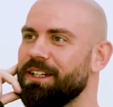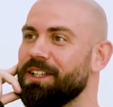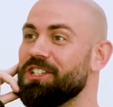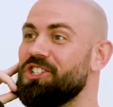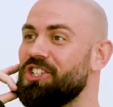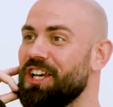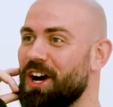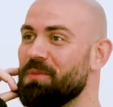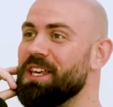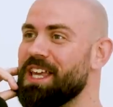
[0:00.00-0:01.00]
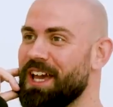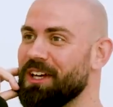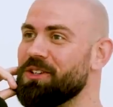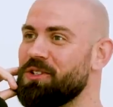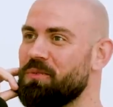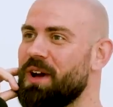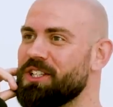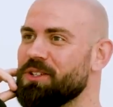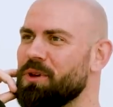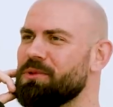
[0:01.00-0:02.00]
the shit I'd be getting, could you
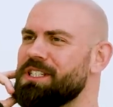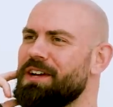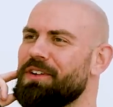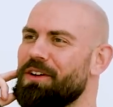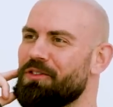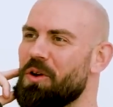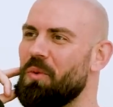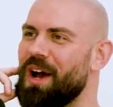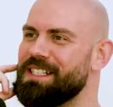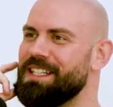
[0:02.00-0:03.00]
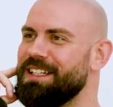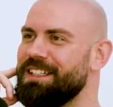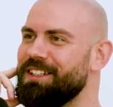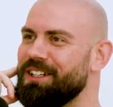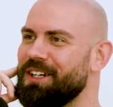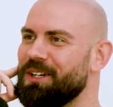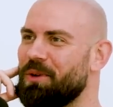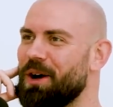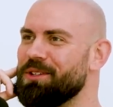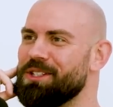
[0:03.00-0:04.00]
imagine? We were saving up for a wedding.
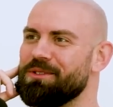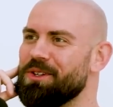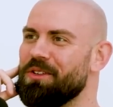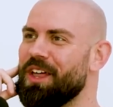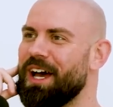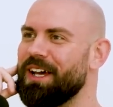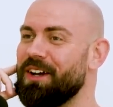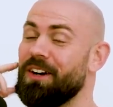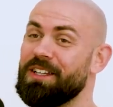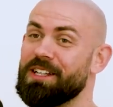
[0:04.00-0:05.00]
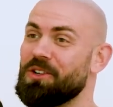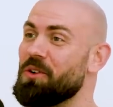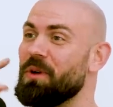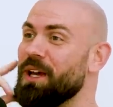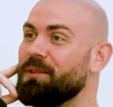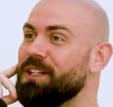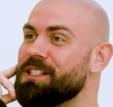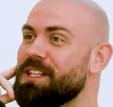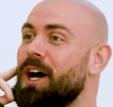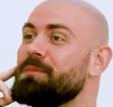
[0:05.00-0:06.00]
Why would you do that? Oh yeah, sorry, babe. I
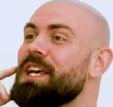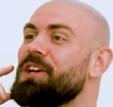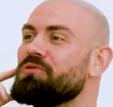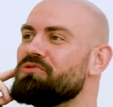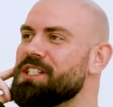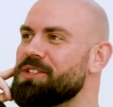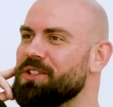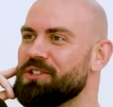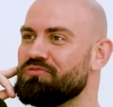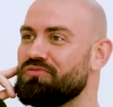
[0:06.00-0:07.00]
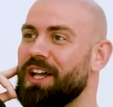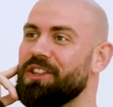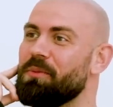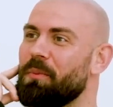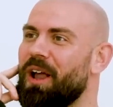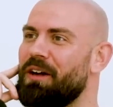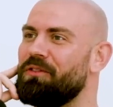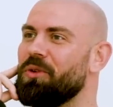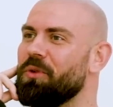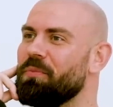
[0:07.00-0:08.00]
just I'm taking a risk on this random
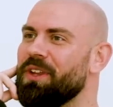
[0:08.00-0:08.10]
platform